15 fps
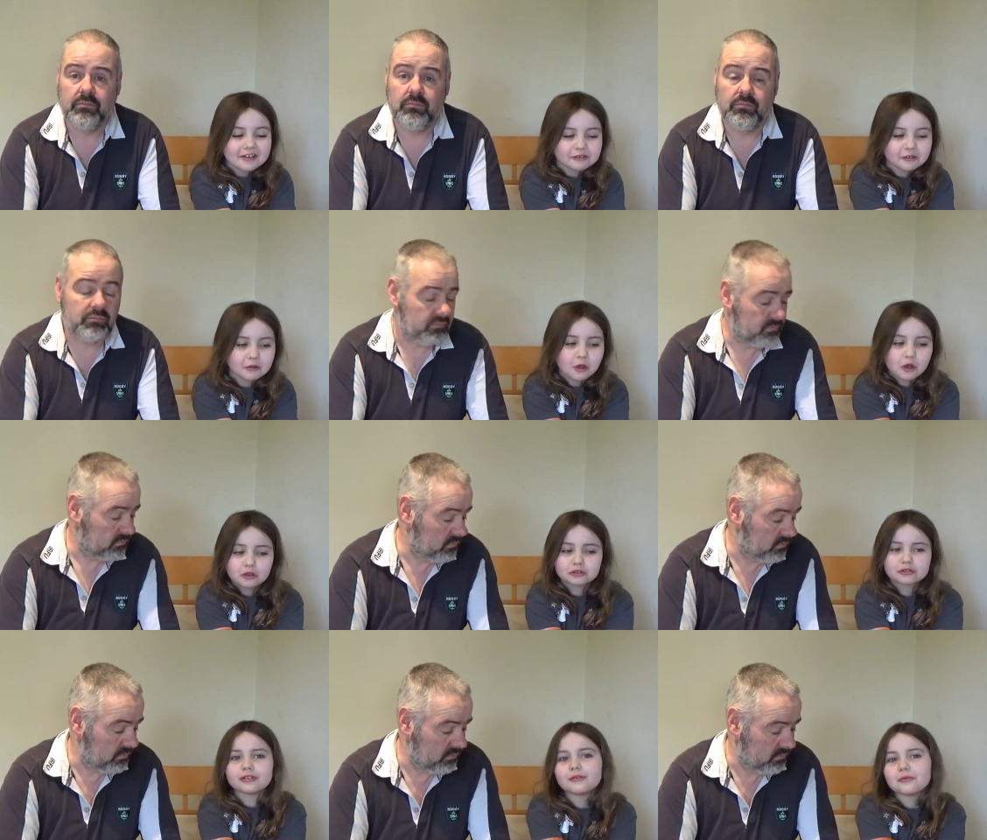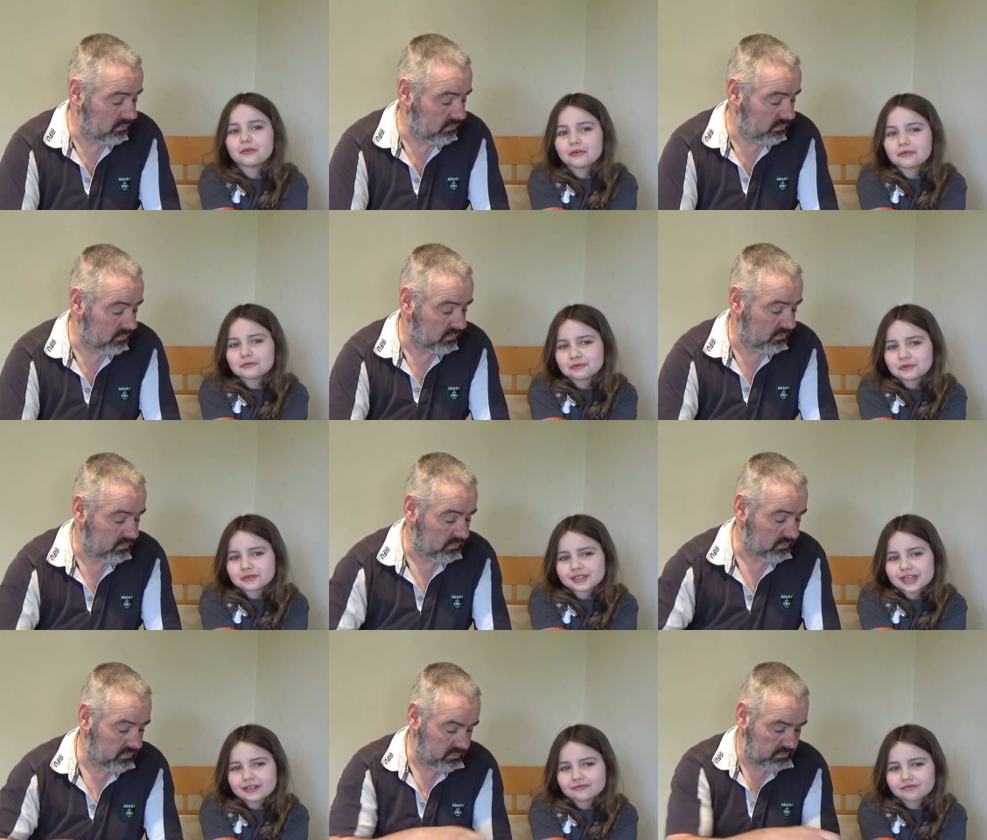Speaker 1: tell you, two
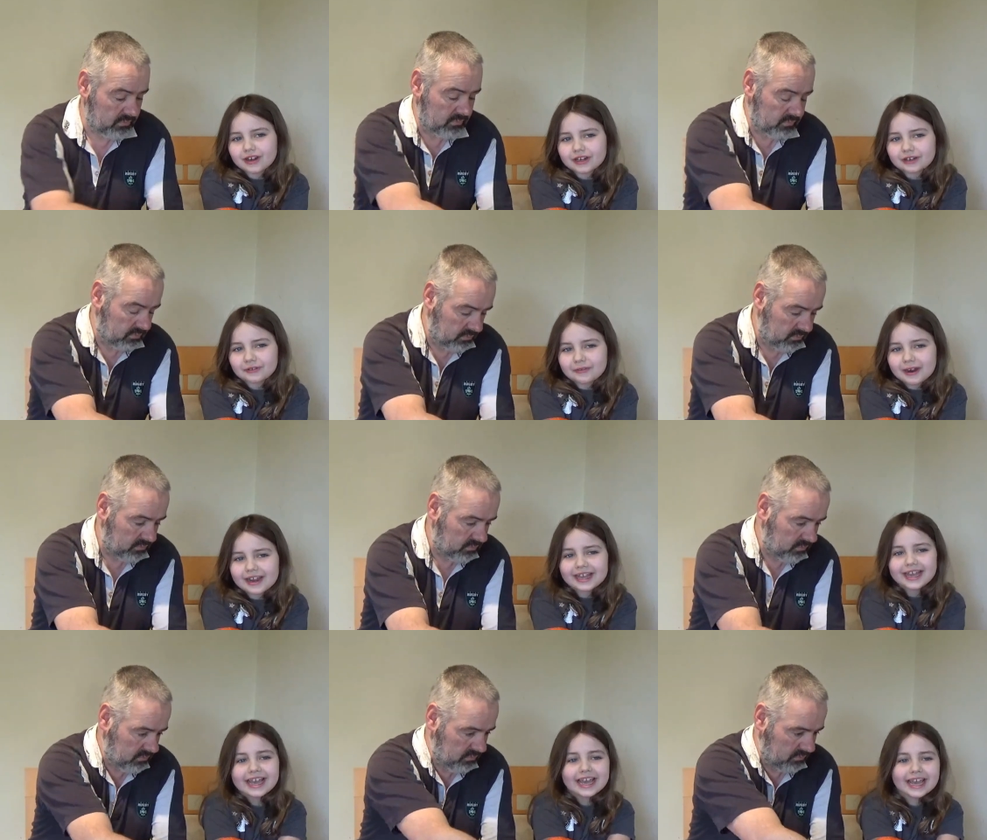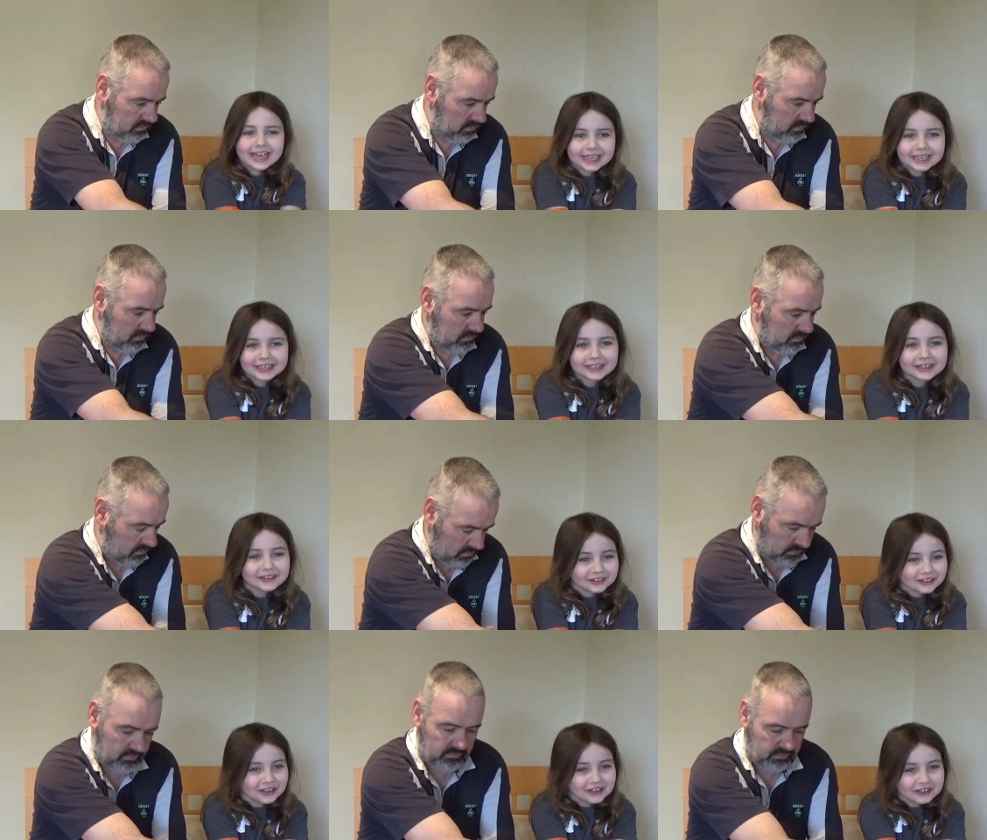countries have run away
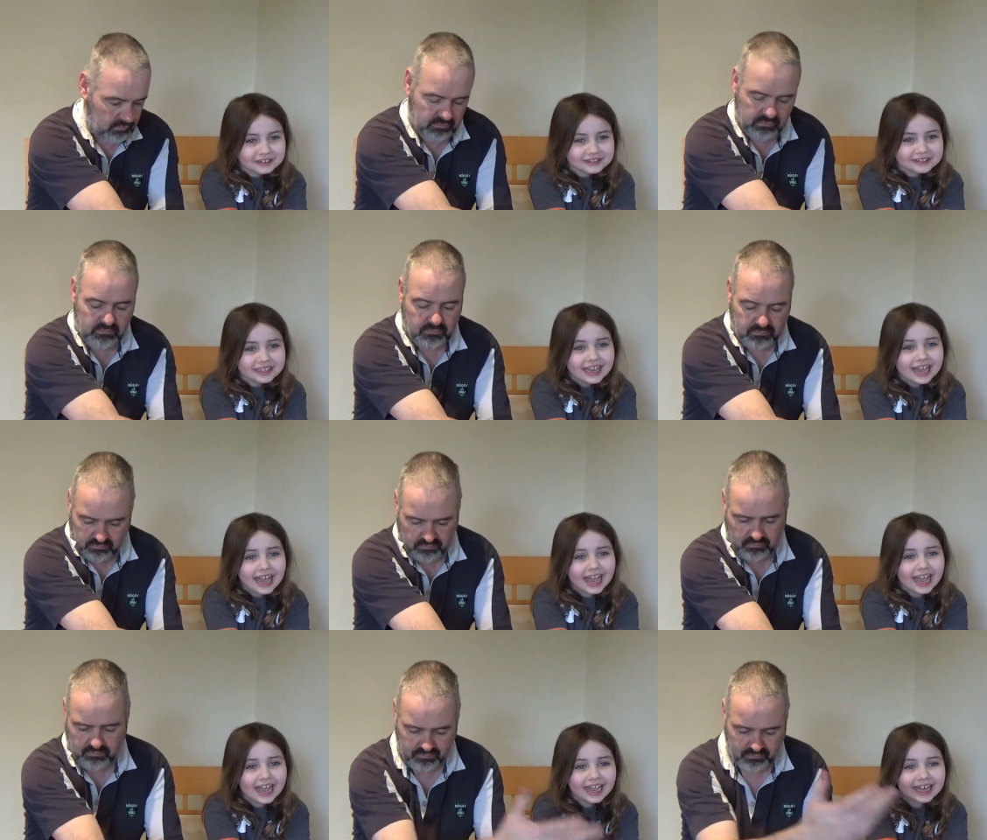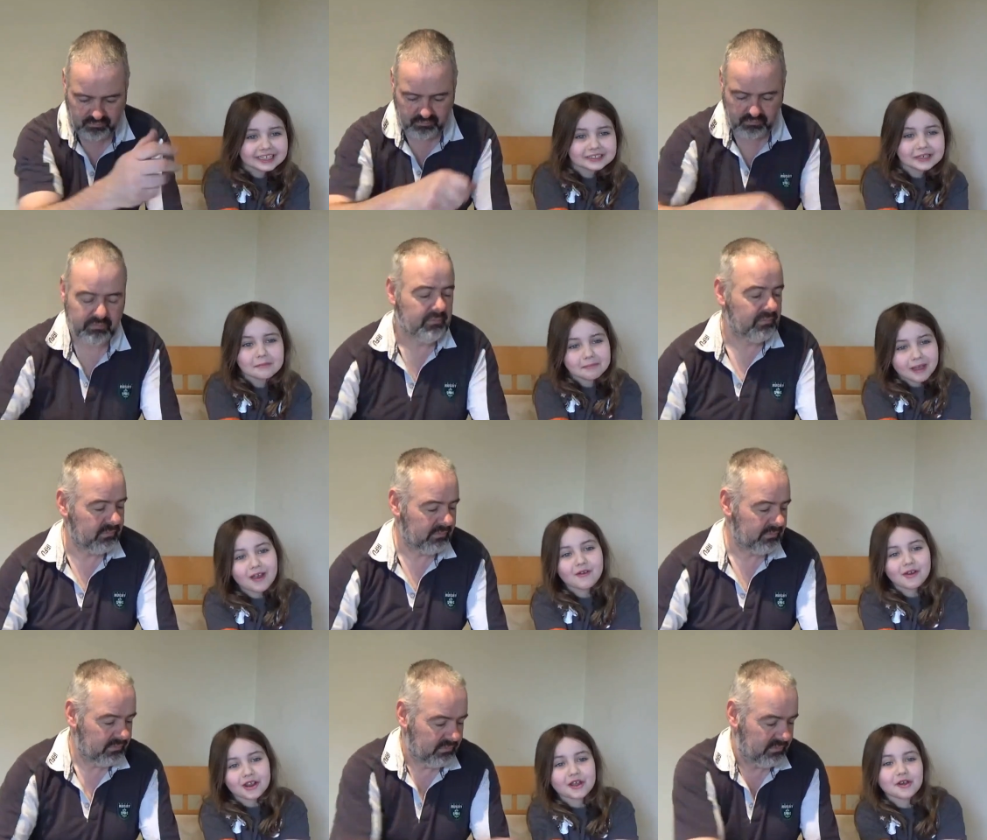England and
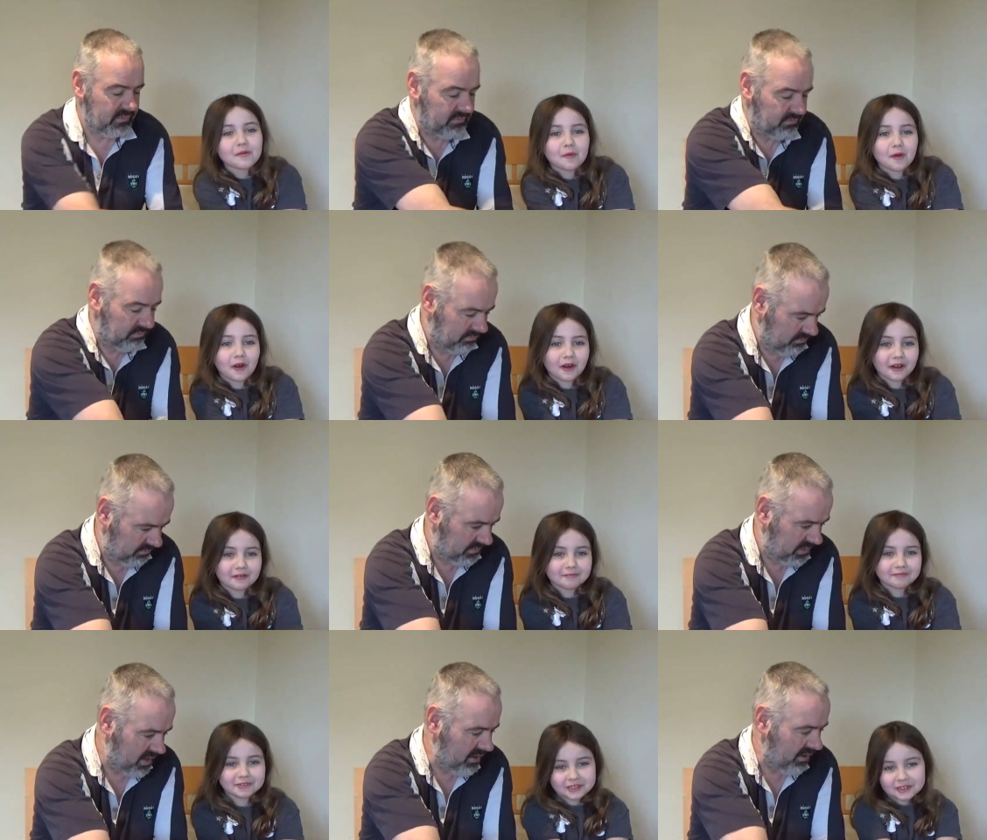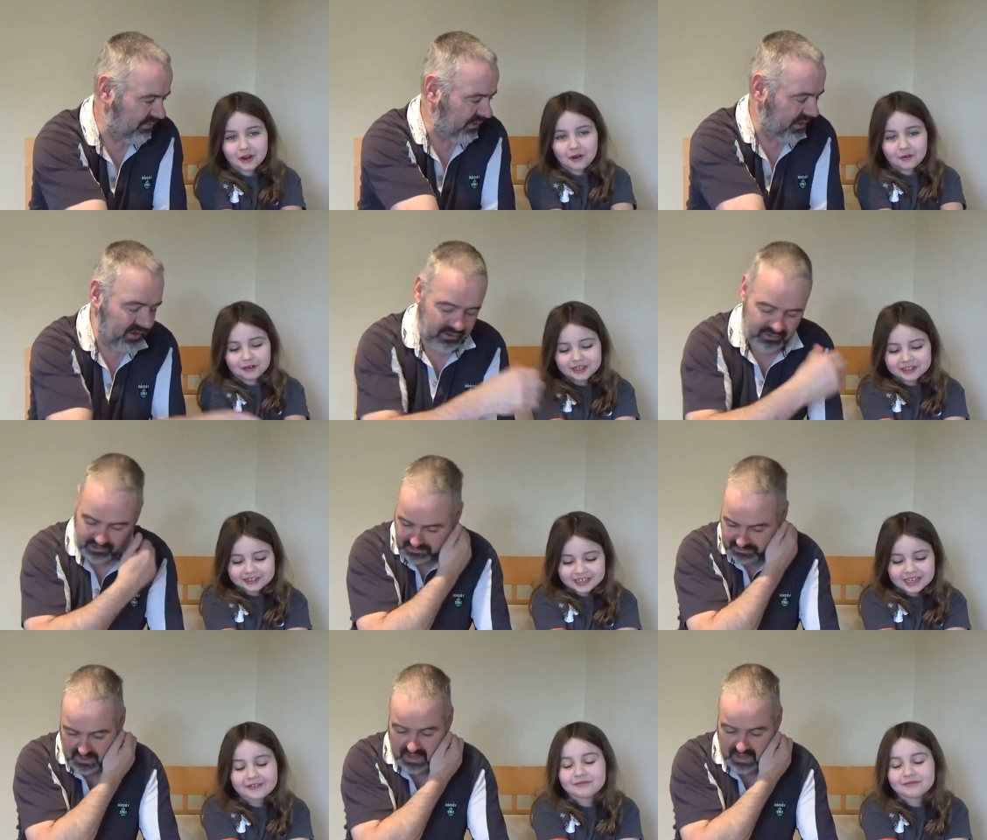America one. Sorry, fingers.